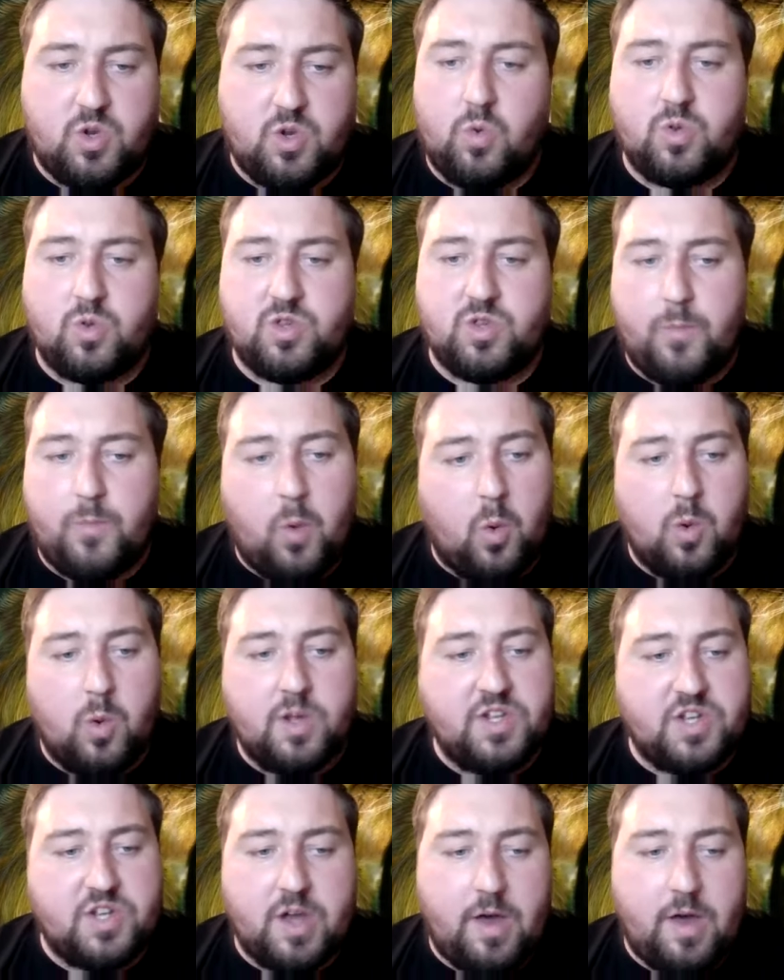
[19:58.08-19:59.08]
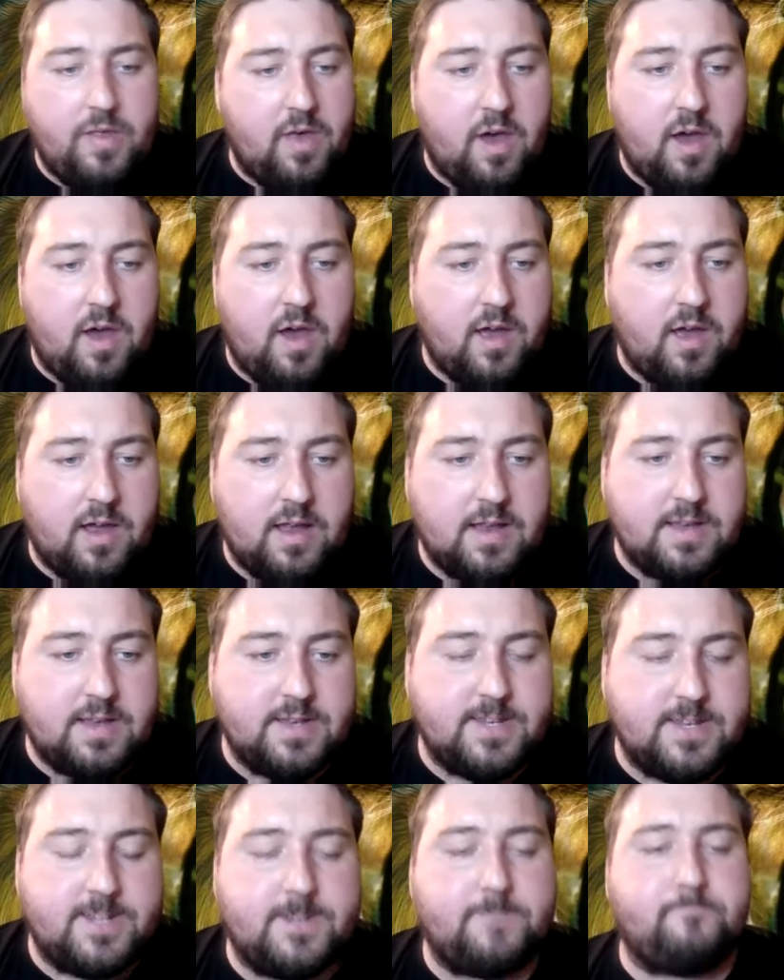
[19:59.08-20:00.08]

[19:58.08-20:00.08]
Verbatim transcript: all support each other and